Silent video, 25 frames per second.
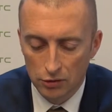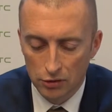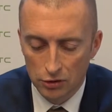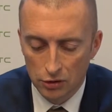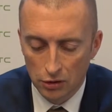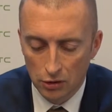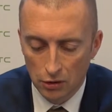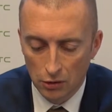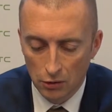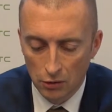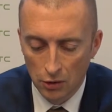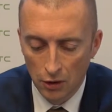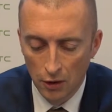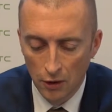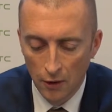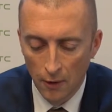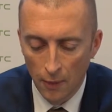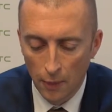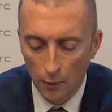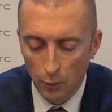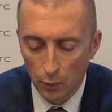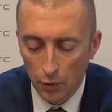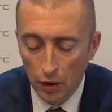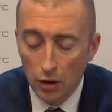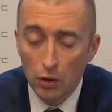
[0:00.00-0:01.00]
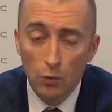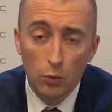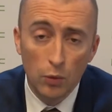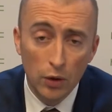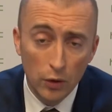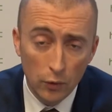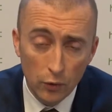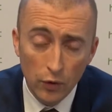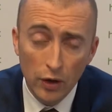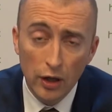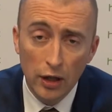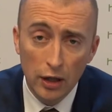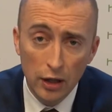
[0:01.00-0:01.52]
So we
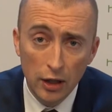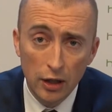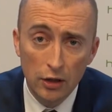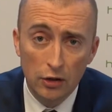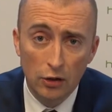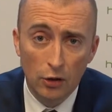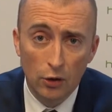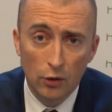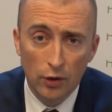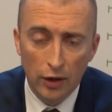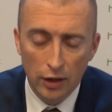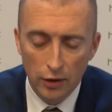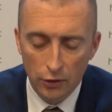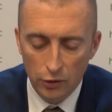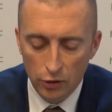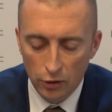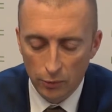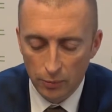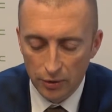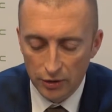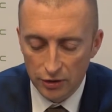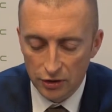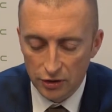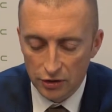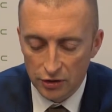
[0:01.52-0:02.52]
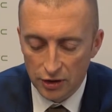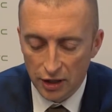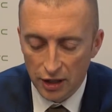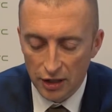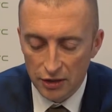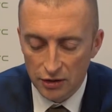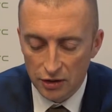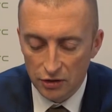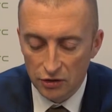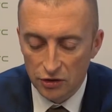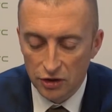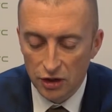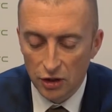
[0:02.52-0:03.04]
really need to look into the business
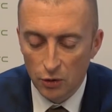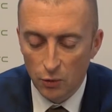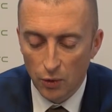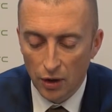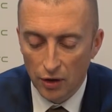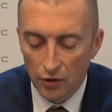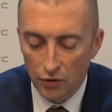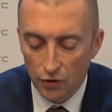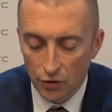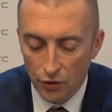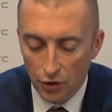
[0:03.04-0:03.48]
case and see whether or